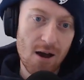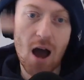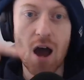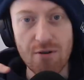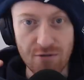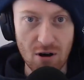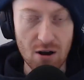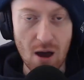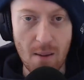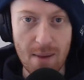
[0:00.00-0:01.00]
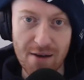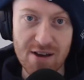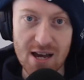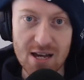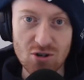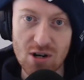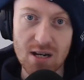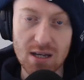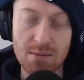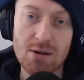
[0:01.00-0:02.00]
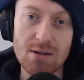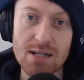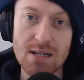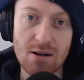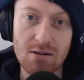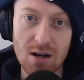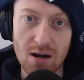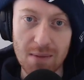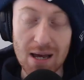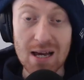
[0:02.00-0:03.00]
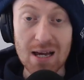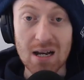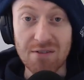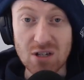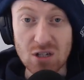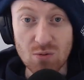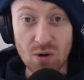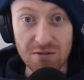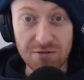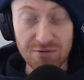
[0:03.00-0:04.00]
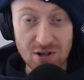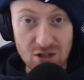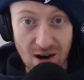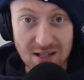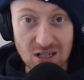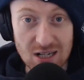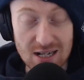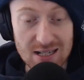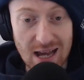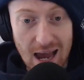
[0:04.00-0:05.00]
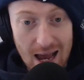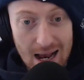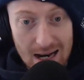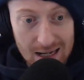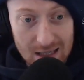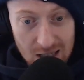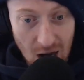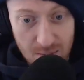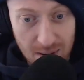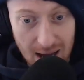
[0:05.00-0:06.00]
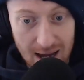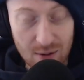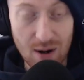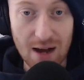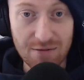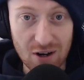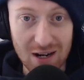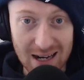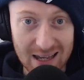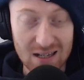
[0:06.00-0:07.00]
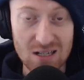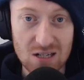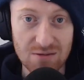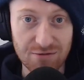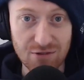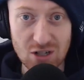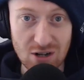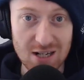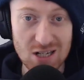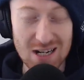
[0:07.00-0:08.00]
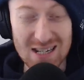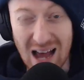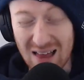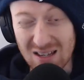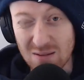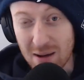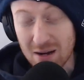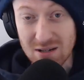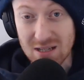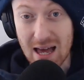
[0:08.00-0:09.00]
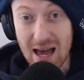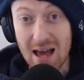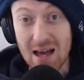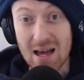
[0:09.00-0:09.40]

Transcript: over on betfairtradingcommunity.com. Now, if you do want free strategies, go below. I've got a link to some free strategies, and there's a bonus there.